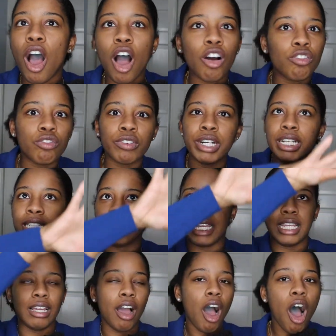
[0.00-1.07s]
a ring
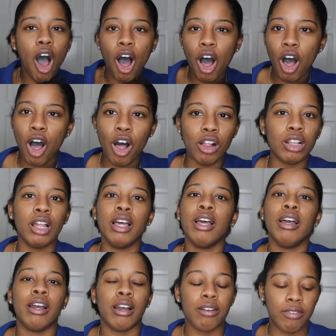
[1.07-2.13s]
light all
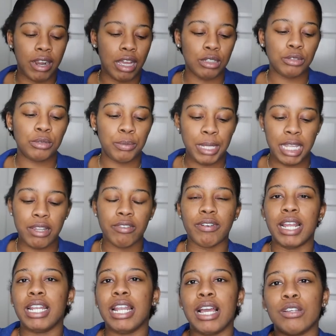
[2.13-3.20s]
around me
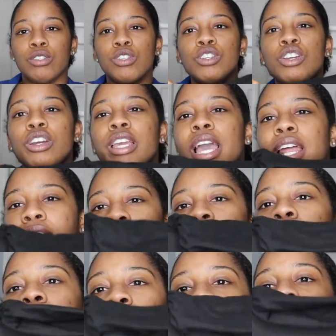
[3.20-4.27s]
right now. So you're
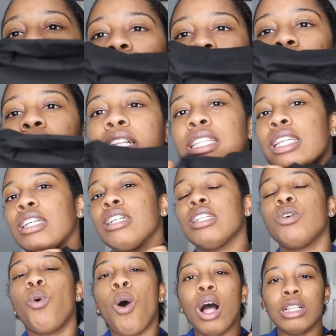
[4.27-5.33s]
getting really
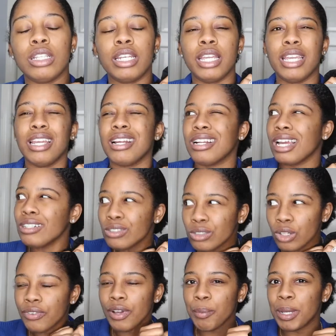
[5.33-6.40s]
good quality here. And I don't
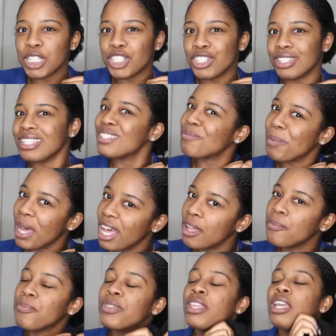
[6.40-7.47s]
know if I mentioned this,
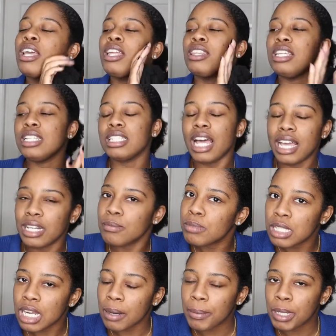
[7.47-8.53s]
but these items
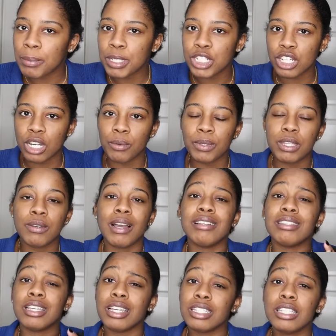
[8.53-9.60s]
that I'm going to be sharing with you
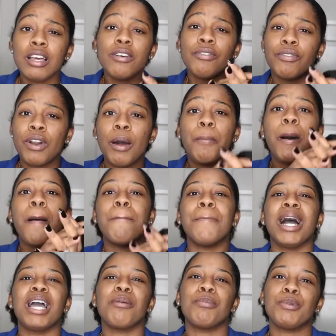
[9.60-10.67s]
guys is from
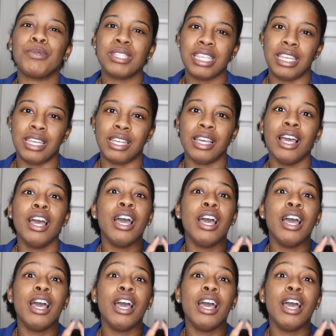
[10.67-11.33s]
my boutique.